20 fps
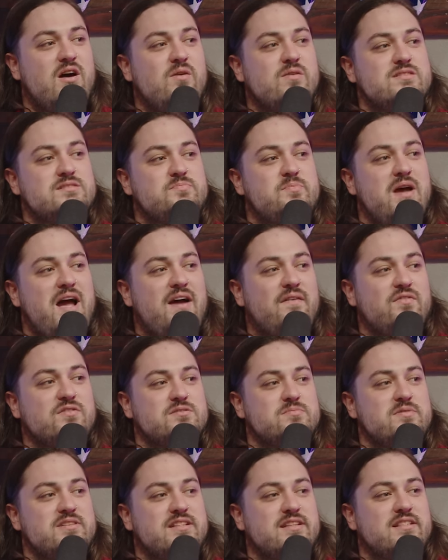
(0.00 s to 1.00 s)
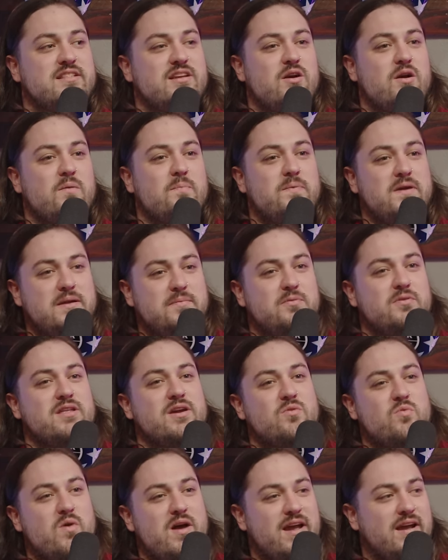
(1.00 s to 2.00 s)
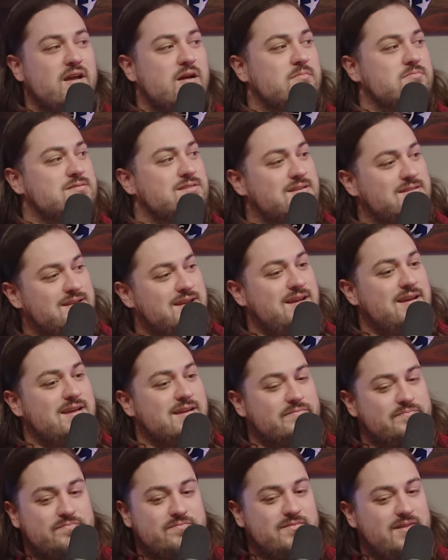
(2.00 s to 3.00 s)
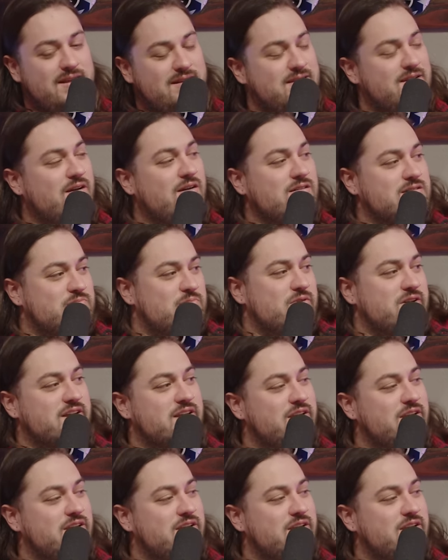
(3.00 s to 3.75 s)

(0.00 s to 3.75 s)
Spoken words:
always baffles me that there are people that wake up and say, dang, that dog's pretty